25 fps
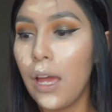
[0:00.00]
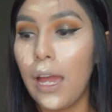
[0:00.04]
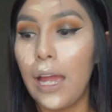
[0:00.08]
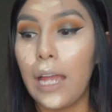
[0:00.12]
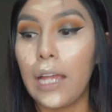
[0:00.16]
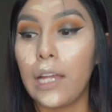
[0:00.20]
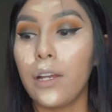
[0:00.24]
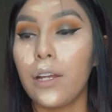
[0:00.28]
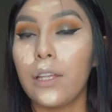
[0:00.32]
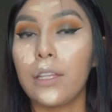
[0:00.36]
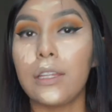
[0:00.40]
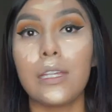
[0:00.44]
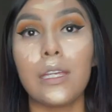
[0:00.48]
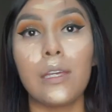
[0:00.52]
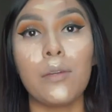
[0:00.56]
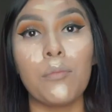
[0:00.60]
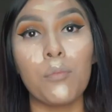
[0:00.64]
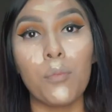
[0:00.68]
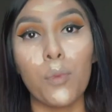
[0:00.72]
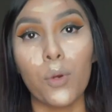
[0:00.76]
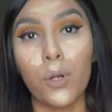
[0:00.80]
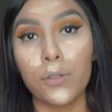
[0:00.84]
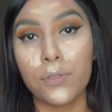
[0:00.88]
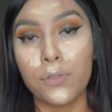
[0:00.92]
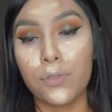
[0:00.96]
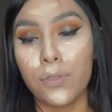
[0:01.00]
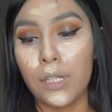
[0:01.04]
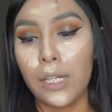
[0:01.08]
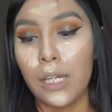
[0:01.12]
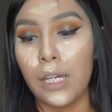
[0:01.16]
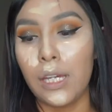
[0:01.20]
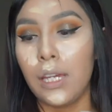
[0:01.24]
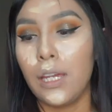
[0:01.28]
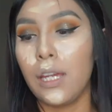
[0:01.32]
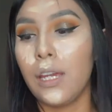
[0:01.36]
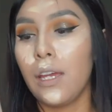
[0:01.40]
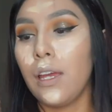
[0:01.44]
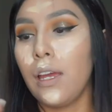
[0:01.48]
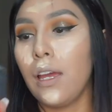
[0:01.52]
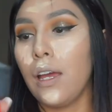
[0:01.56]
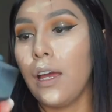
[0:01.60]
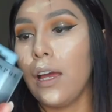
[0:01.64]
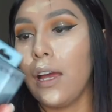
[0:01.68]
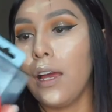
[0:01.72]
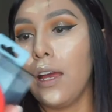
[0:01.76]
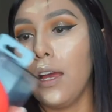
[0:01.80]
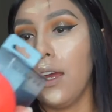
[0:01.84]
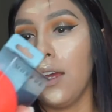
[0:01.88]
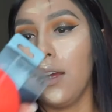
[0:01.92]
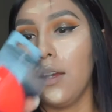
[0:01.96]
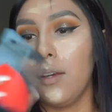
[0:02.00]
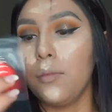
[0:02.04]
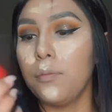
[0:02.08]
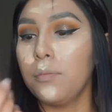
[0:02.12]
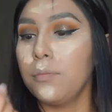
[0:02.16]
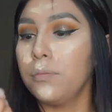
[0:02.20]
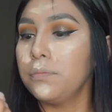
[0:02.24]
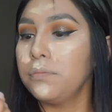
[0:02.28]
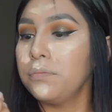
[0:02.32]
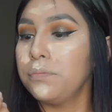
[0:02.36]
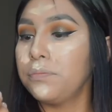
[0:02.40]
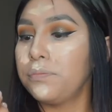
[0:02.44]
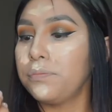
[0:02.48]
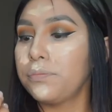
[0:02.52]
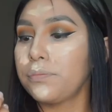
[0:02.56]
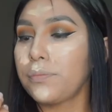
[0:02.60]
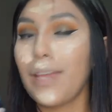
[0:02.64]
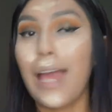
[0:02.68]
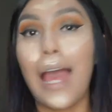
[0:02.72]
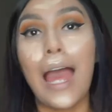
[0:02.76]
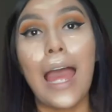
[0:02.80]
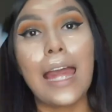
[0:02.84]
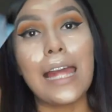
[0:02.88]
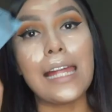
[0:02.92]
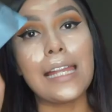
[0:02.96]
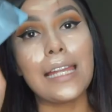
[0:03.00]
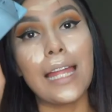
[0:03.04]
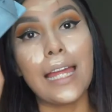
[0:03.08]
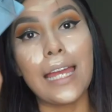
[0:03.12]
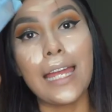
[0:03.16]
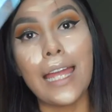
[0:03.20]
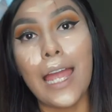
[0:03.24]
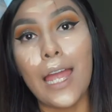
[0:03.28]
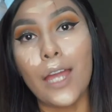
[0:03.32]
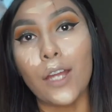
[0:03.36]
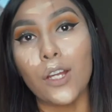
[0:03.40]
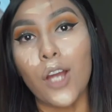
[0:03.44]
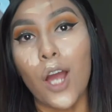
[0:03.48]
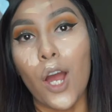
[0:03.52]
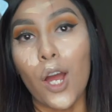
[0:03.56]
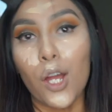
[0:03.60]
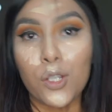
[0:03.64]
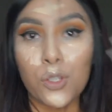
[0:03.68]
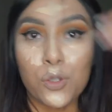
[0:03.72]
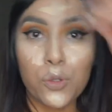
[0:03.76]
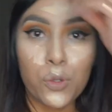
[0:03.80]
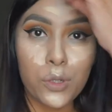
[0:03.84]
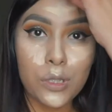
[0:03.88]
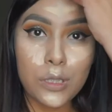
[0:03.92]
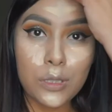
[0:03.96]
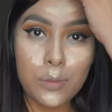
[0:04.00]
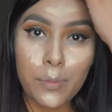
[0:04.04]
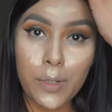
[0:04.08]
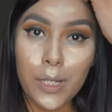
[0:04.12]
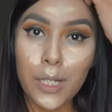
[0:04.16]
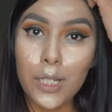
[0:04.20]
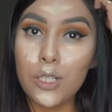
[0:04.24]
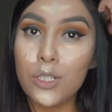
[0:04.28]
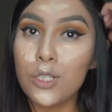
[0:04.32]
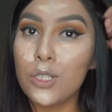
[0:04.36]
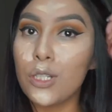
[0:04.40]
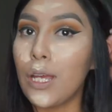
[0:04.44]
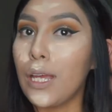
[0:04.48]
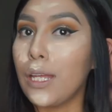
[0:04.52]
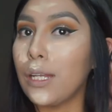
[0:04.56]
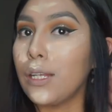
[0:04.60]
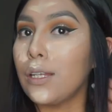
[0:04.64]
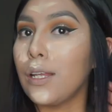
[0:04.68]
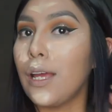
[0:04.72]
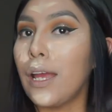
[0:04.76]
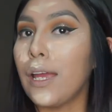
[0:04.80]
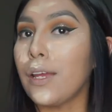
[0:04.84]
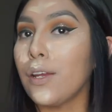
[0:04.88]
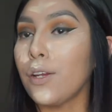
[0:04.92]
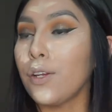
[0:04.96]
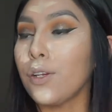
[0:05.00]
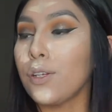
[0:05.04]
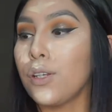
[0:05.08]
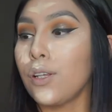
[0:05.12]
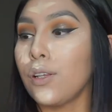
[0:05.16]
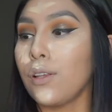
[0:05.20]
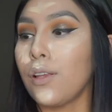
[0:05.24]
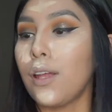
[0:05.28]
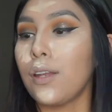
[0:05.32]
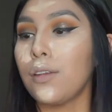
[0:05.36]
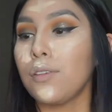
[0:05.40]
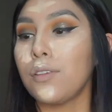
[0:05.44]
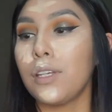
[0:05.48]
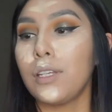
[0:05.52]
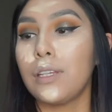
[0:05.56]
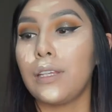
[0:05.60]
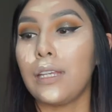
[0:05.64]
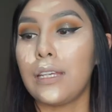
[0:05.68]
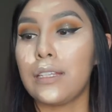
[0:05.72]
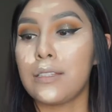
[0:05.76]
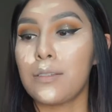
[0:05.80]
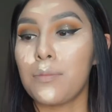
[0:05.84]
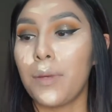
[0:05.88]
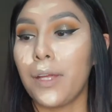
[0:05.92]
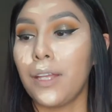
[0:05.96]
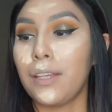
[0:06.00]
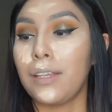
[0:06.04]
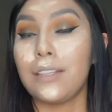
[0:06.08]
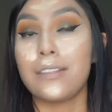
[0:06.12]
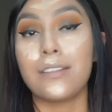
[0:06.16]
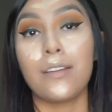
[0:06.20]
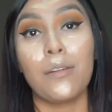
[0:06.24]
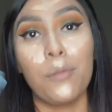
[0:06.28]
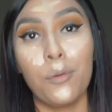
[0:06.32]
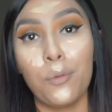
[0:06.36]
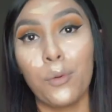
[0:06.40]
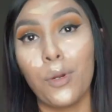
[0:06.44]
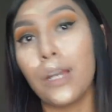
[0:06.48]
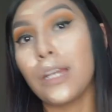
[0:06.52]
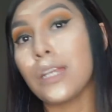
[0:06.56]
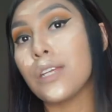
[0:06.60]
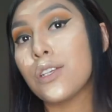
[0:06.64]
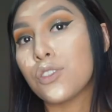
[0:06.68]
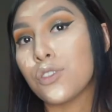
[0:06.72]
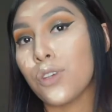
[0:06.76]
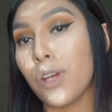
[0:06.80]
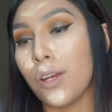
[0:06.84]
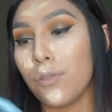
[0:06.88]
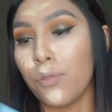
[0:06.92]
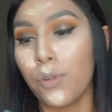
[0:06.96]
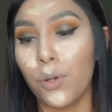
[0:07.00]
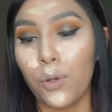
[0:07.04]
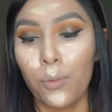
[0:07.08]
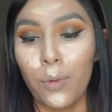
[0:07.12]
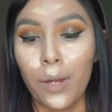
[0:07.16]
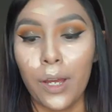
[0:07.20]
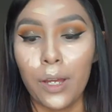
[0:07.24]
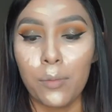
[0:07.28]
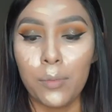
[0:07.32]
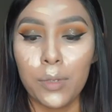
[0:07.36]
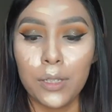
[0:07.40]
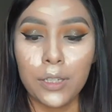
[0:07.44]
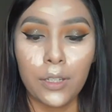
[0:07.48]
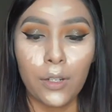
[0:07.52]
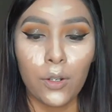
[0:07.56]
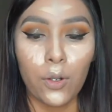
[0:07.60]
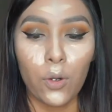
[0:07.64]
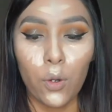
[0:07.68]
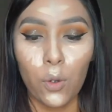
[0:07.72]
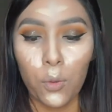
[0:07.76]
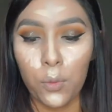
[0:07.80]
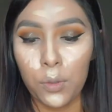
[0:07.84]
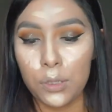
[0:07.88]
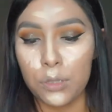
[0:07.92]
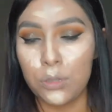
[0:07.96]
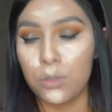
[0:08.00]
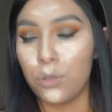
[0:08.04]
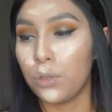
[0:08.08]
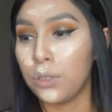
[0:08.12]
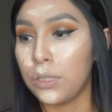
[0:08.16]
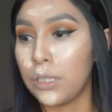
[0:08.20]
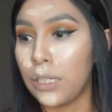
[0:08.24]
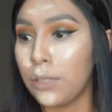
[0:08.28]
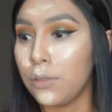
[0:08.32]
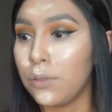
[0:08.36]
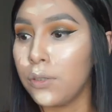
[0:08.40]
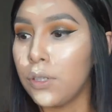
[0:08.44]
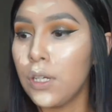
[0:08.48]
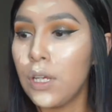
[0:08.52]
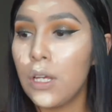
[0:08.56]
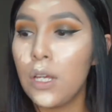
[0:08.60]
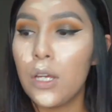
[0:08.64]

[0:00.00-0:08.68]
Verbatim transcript: I got the Morphe um, highlight and contour sponge and I heard a lot of good things about this. I've been wanting to try for a while but they're always sold out.